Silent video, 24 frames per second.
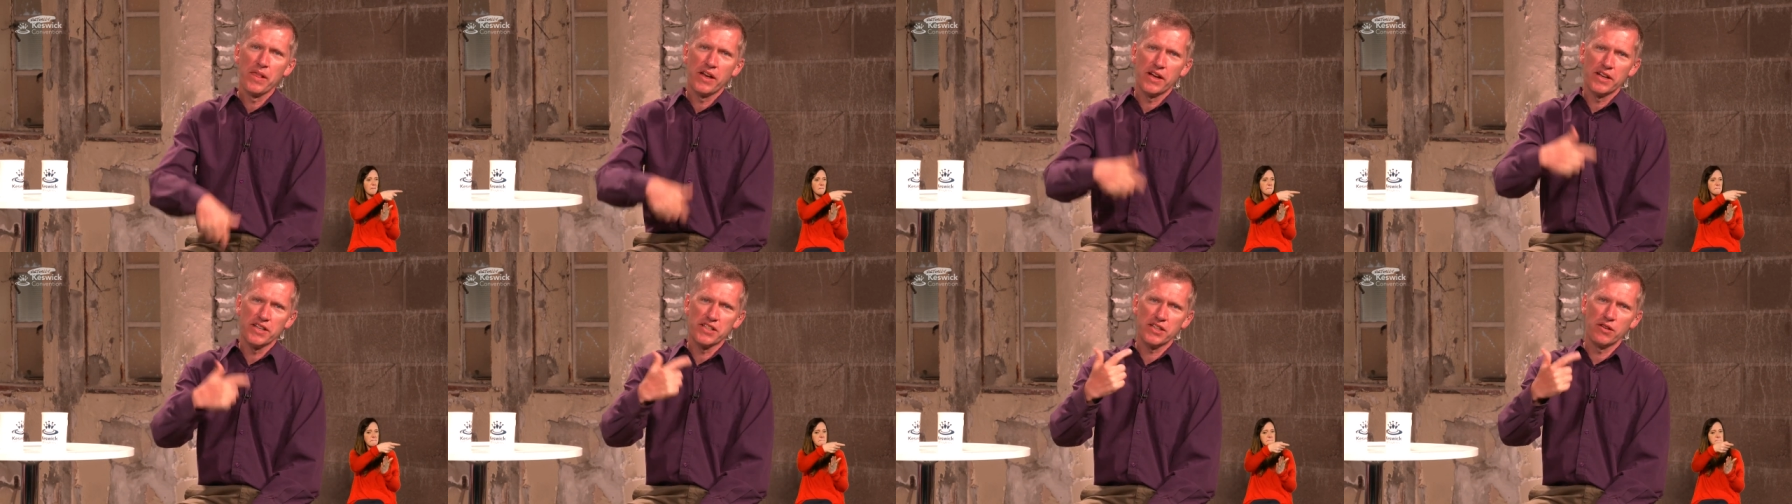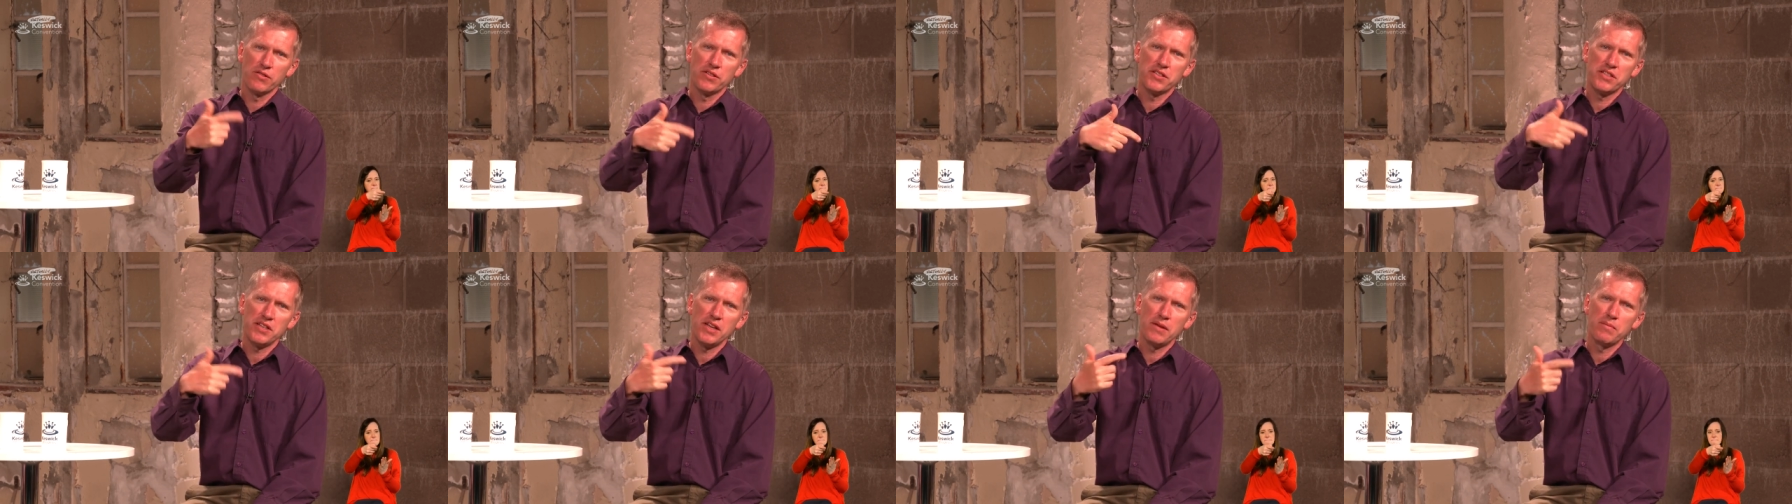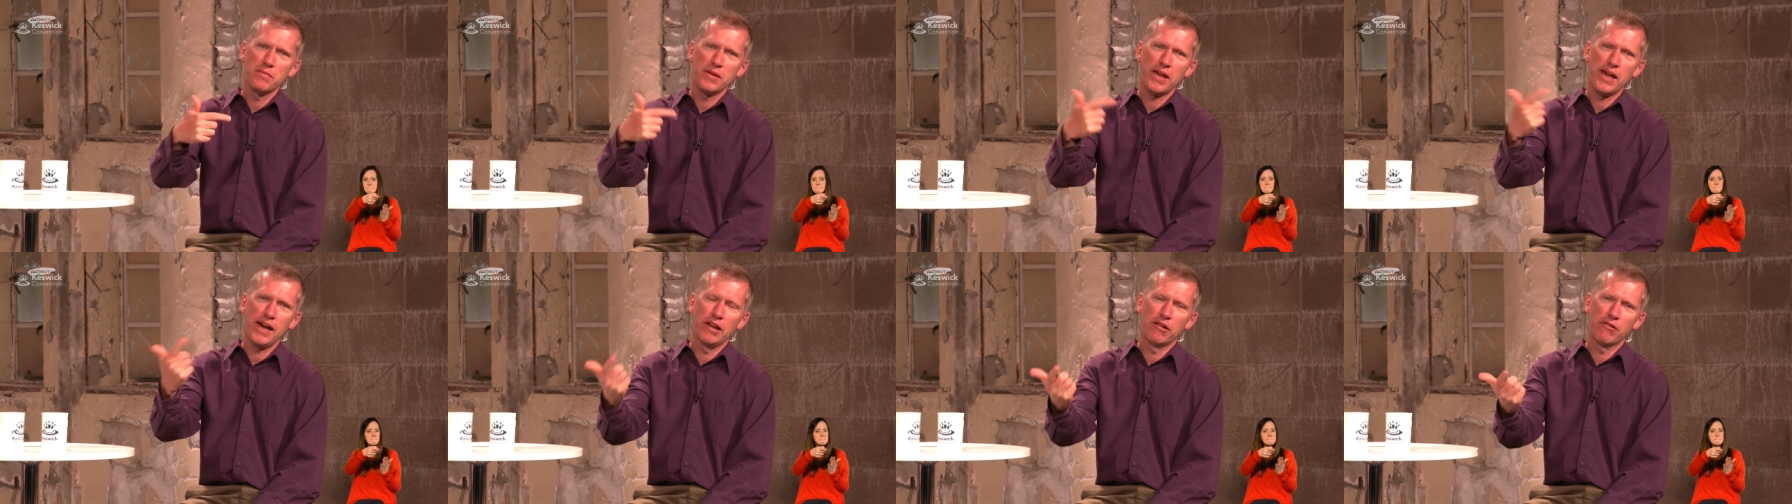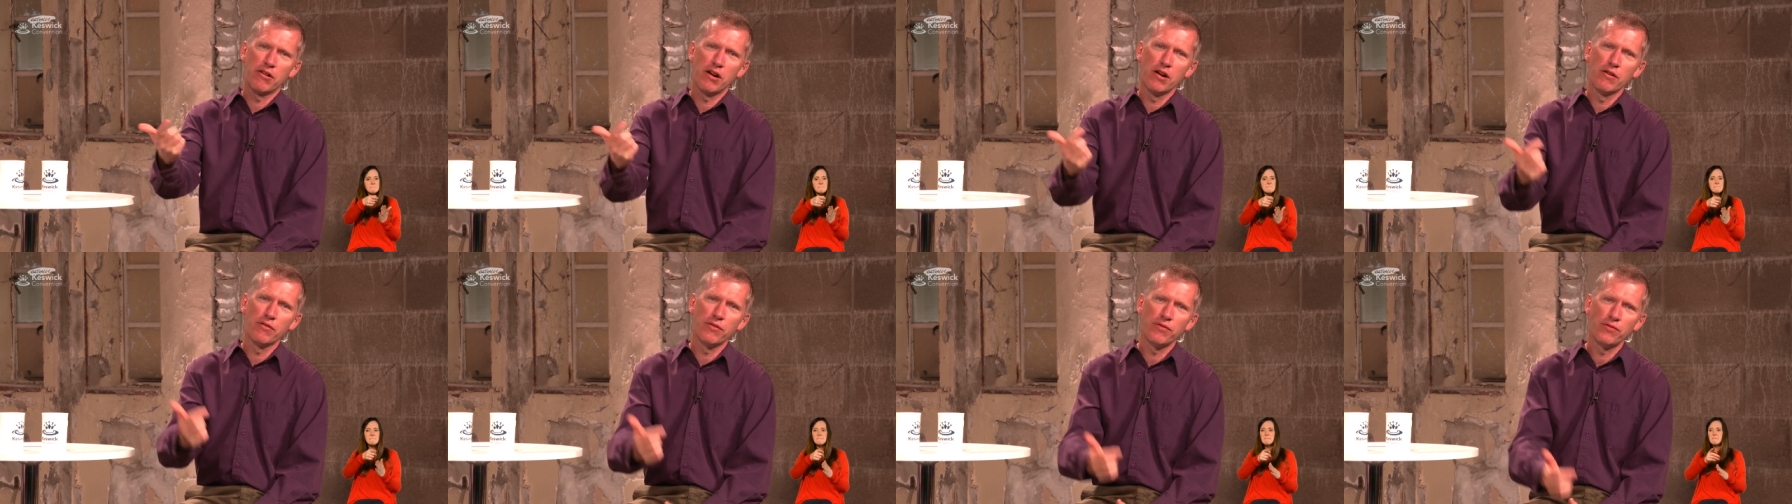And so Tim Keller
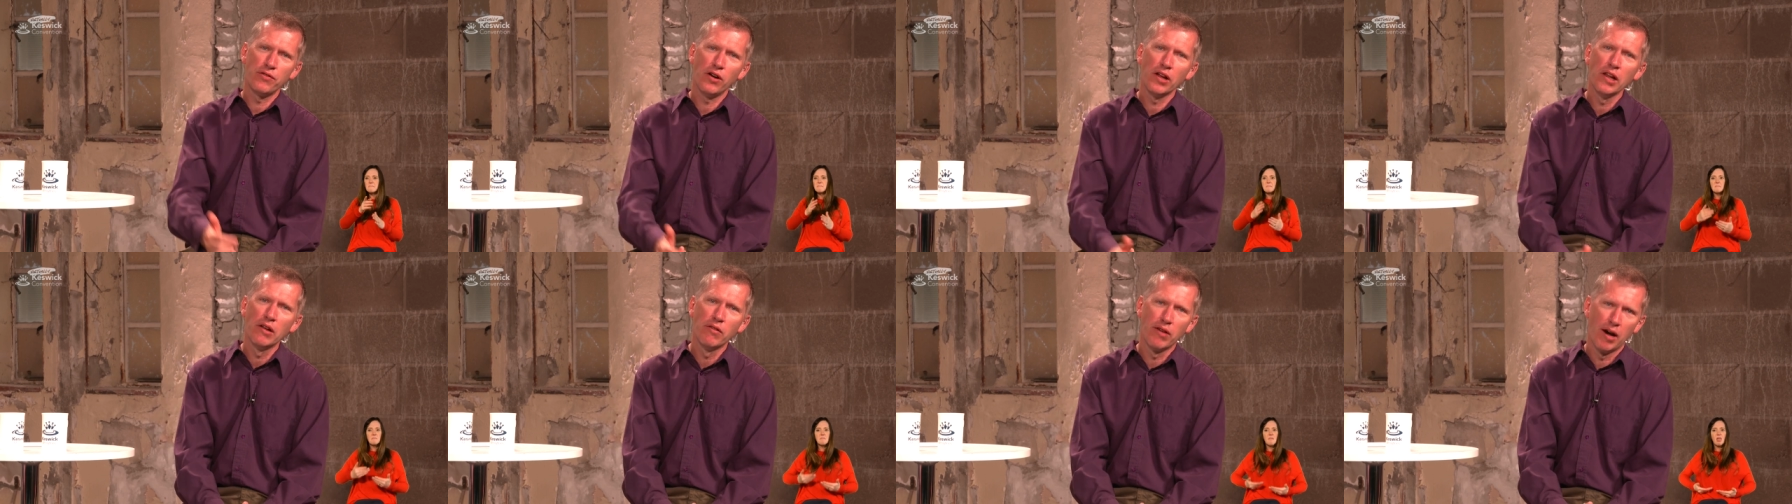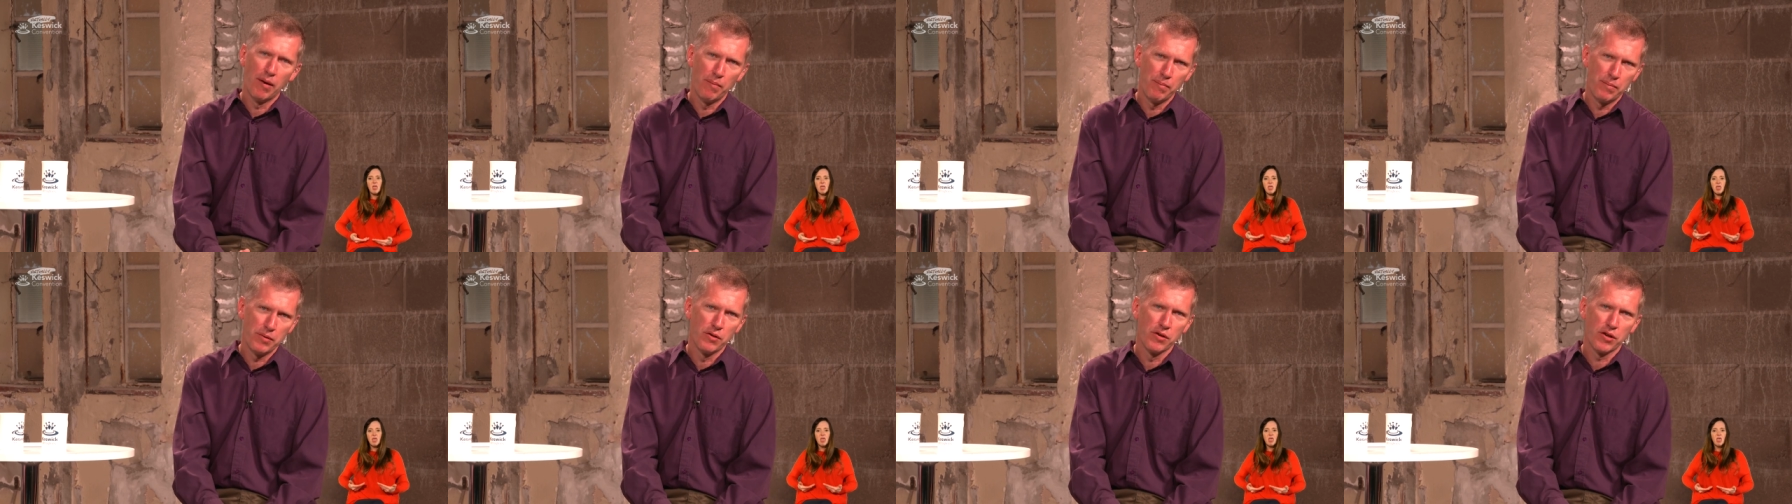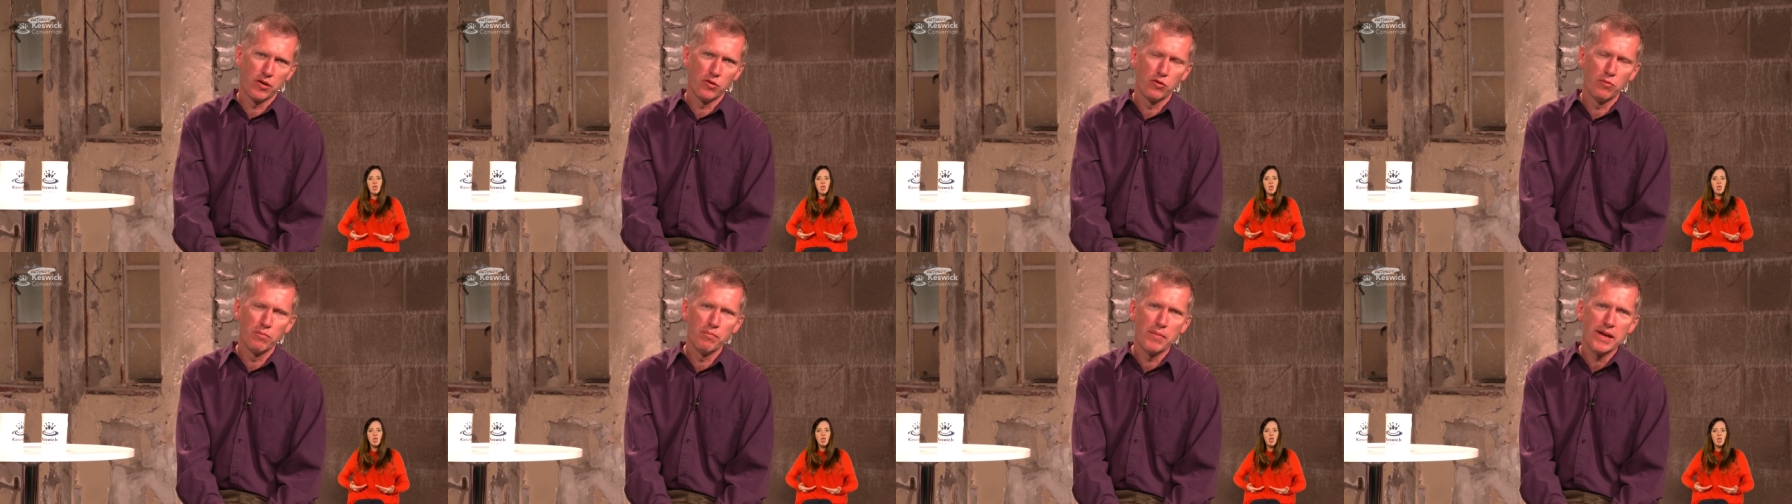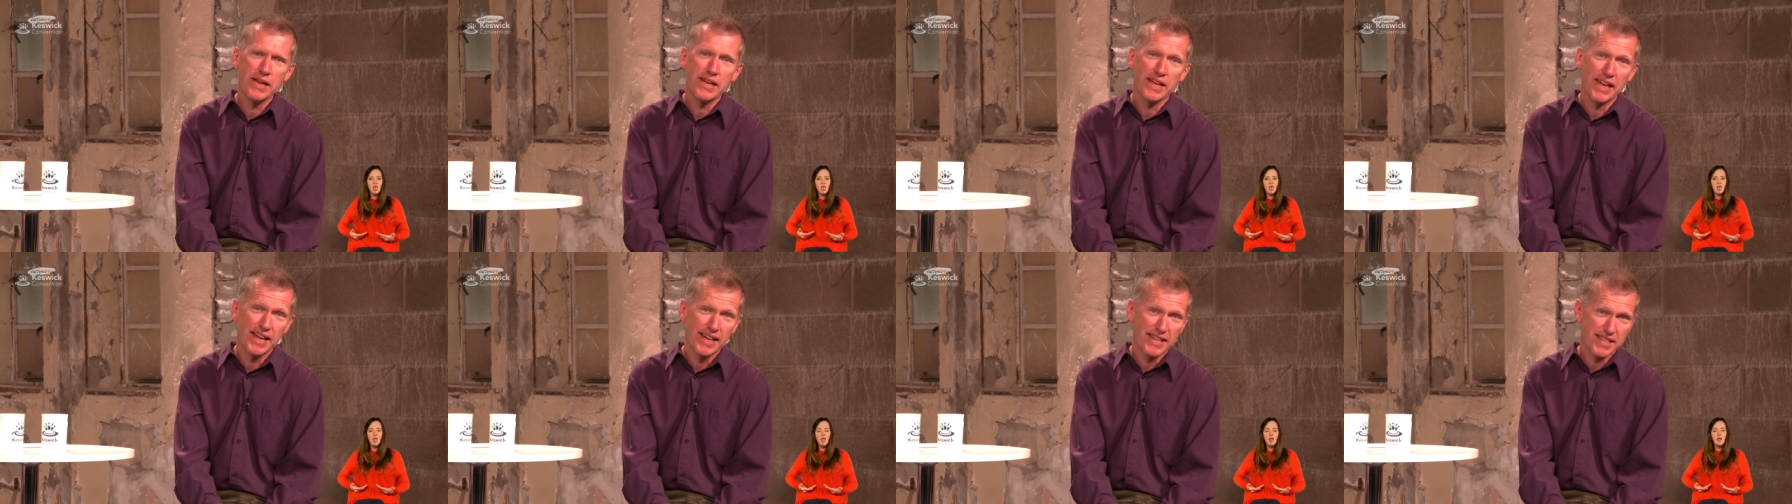wrote a follow up book called
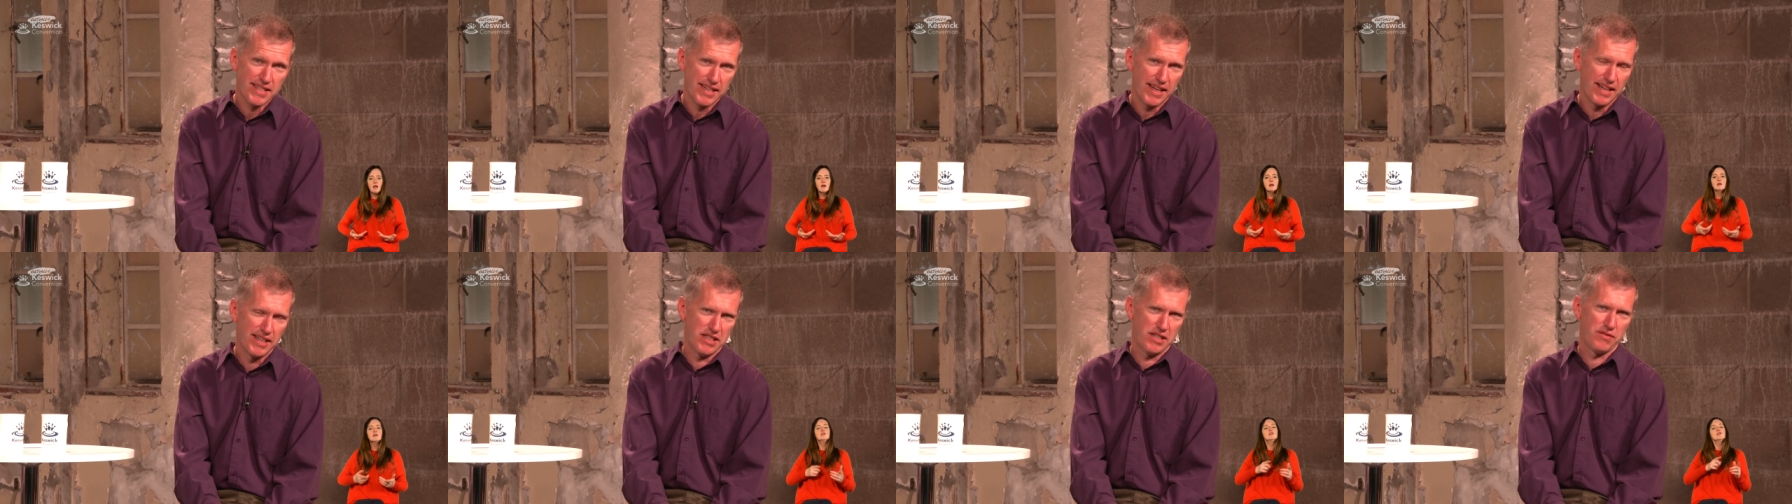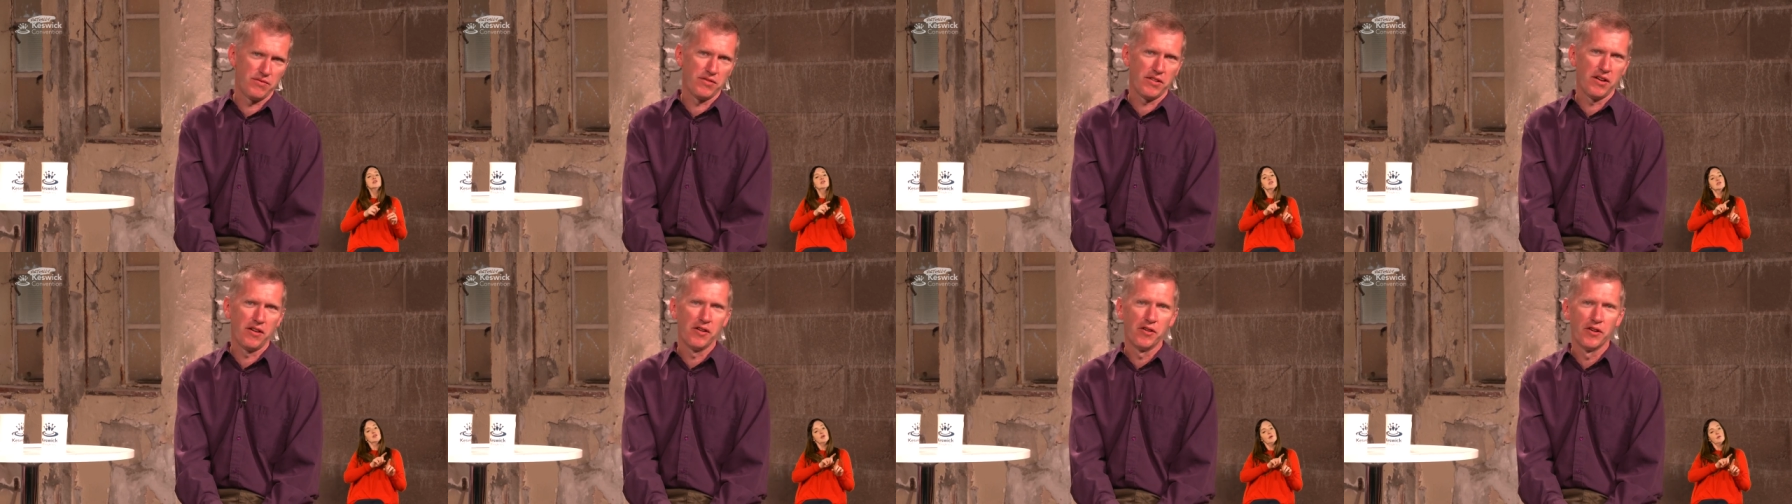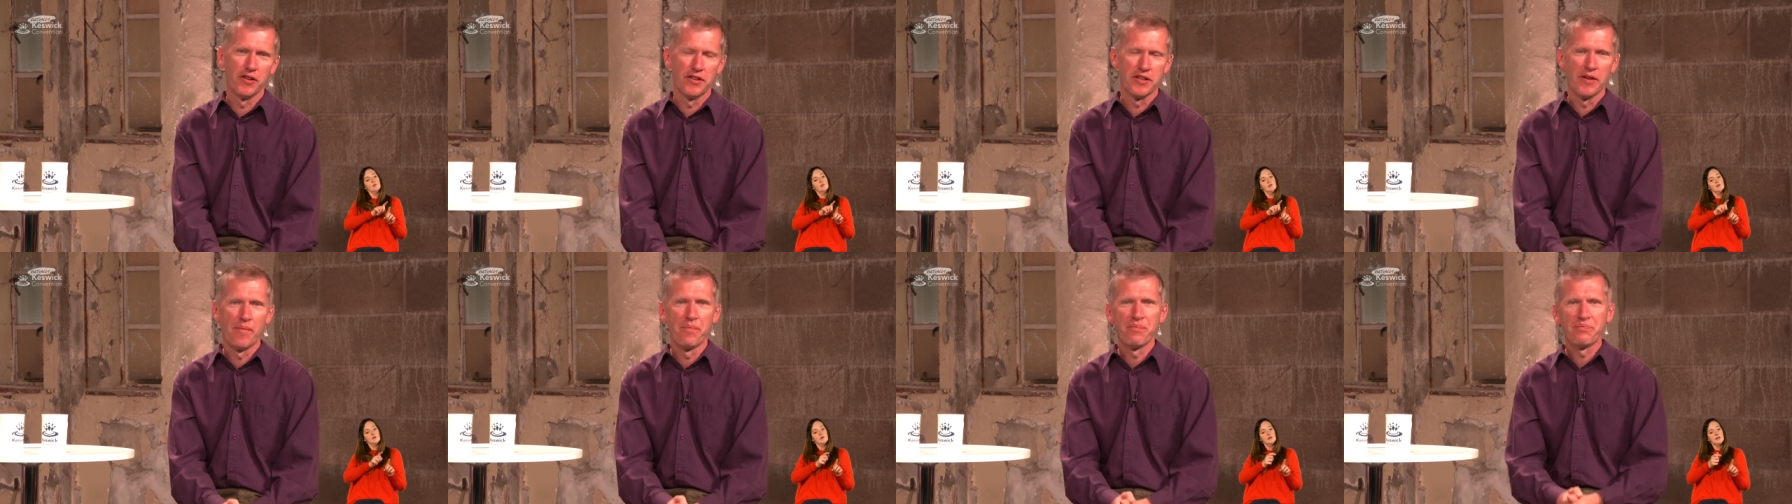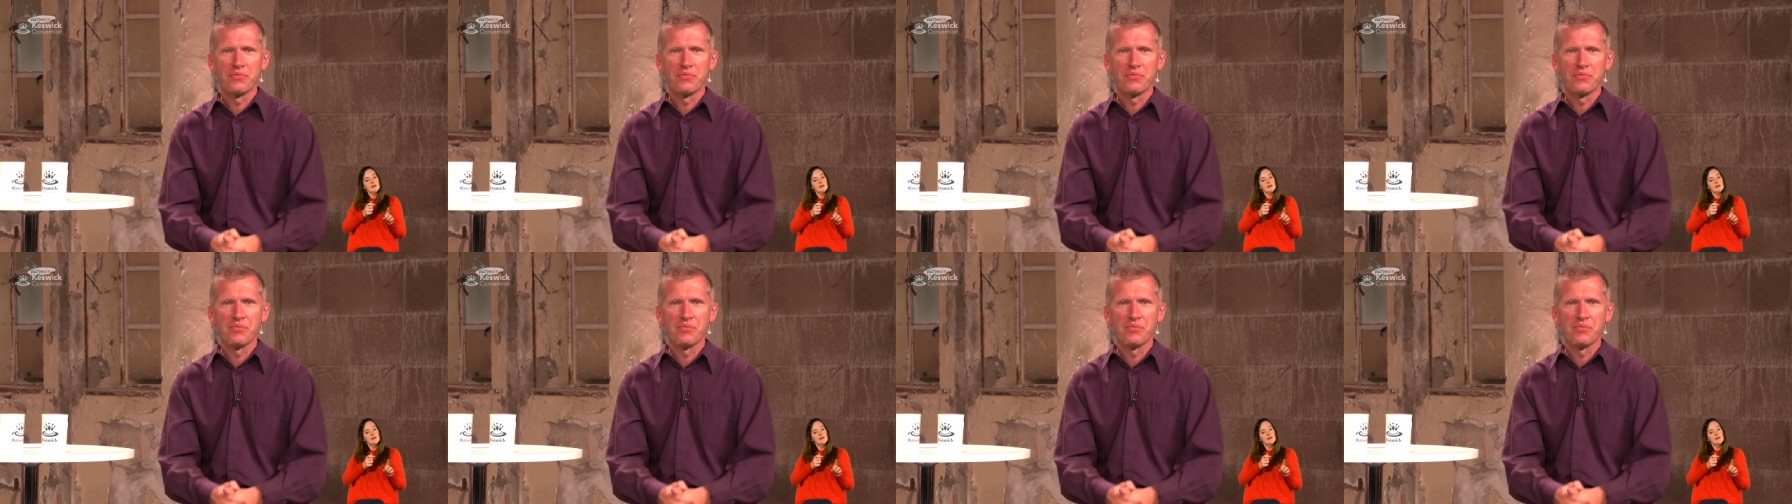Making Sense of of God.